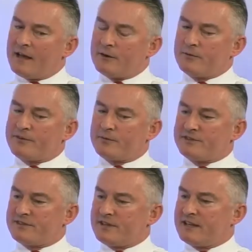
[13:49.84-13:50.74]
and also we
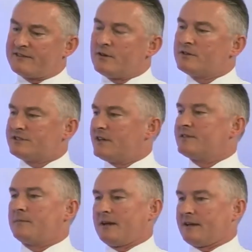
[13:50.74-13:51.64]
should think it's not
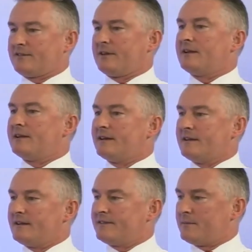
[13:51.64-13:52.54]
just about Excel
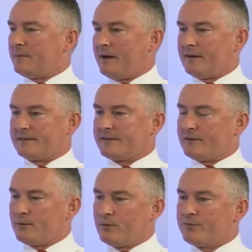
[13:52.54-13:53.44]
here. It's about
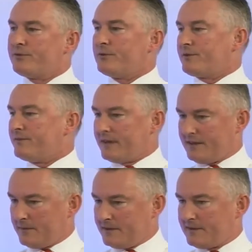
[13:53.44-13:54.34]
all sorts of
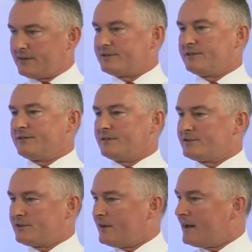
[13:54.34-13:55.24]
database engines that
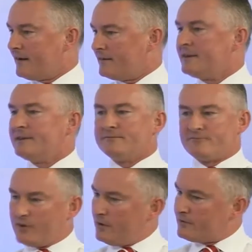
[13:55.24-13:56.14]
churn out
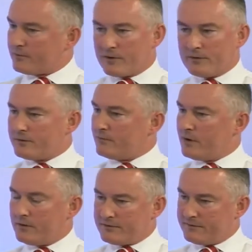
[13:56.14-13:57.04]
rows and rows and
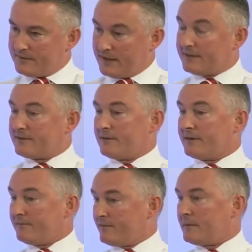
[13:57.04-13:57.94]
rows of data
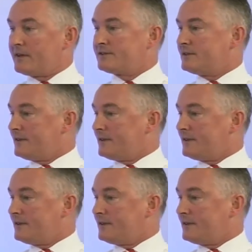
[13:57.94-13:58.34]
and information and